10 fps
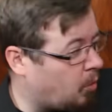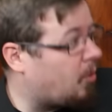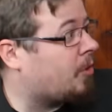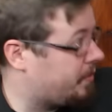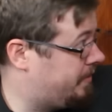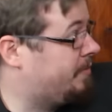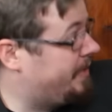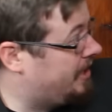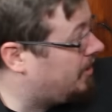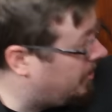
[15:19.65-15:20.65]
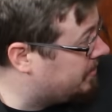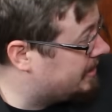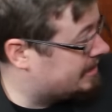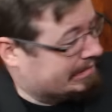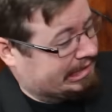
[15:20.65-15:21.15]
awkward it would be to
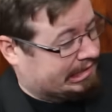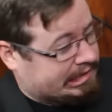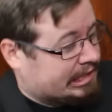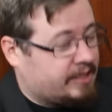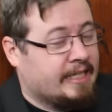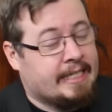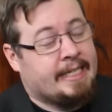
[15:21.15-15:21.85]
hold as a result.